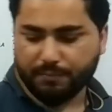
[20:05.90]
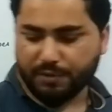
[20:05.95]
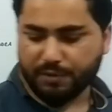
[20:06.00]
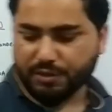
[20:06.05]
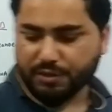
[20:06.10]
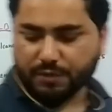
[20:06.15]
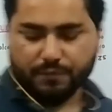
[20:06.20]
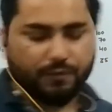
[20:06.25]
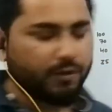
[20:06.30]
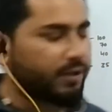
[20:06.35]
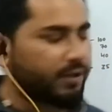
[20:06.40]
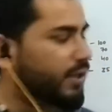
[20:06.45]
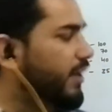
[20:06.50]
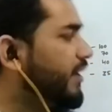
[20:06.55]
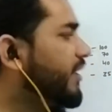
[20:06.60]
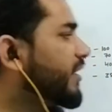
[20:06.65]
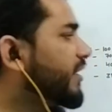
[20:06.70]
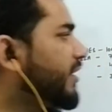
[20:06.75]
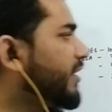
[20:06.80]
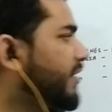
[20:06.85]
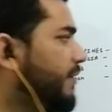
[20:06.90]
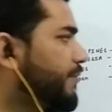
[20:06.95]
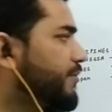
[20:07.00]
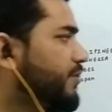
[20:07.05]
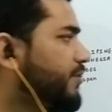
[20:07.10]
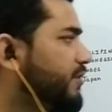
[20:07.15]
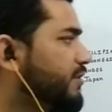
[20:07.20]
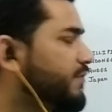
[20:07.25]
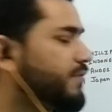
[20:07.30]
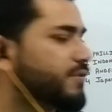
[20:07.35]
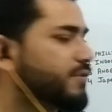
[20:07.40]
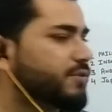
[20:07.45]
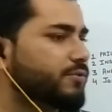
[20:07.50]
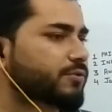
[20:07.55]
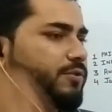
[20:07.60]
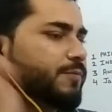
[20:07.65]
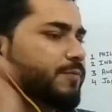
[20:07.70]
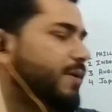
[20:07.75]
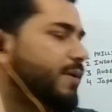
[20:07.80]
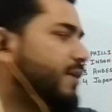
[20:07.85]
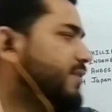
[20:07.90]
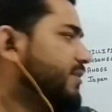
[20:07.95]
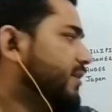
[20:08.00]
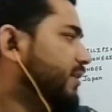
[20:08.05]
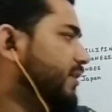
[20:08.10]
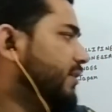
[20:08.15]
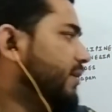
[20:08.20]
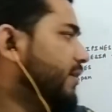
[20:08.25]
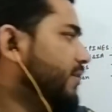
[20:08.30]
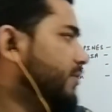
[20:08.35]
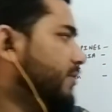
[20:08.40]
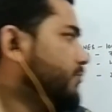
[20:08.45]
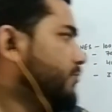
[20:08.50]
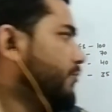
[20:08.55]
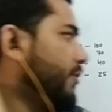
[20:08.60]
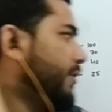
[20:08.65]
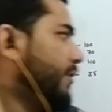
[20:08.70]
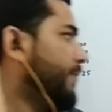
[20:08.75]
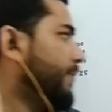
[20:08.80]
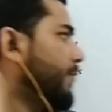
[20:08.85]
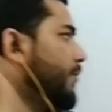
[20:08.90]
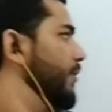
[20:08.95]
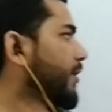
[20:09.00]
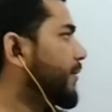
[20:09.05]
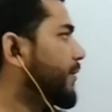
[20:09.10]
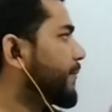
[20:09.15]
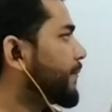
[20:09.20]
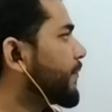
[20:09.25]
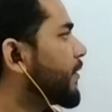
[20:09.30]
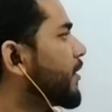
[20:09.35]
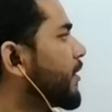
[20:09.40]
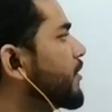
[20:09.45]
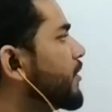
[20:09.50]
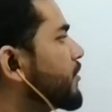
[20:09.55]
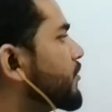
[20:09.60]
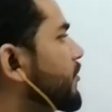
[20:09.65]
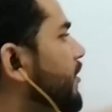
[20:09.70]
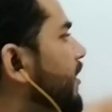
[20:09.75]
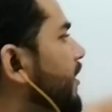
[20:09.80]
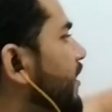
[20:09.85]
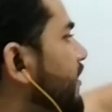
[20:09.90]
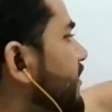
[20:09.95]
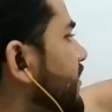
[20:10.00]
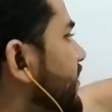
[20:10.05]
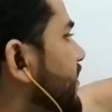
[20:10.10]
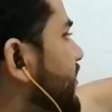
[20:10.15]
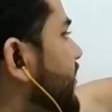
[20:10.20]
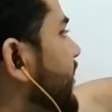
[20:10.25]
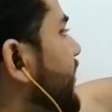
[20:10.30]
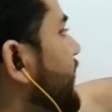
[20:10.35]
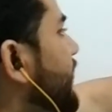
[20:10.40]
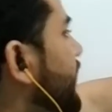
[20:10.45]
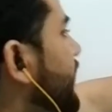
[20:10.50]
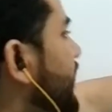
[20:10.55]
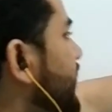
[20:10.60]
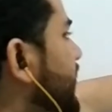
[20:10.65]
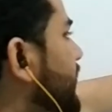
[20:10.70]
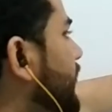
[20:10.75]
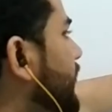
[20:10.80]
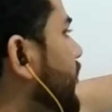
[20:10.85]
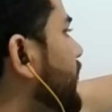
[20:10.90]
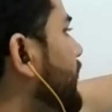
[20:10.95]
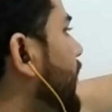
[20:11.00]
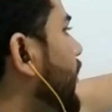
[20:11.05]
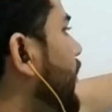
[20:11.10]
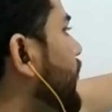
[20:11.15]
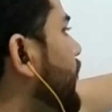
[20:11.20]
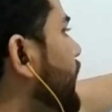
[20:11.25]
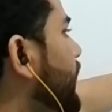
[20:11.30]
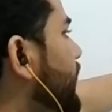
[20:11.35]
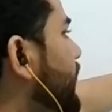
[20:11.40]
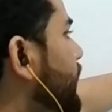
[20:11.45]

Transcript: major volcanic eruptions which took place in the history. Okay, so let us study first about Mount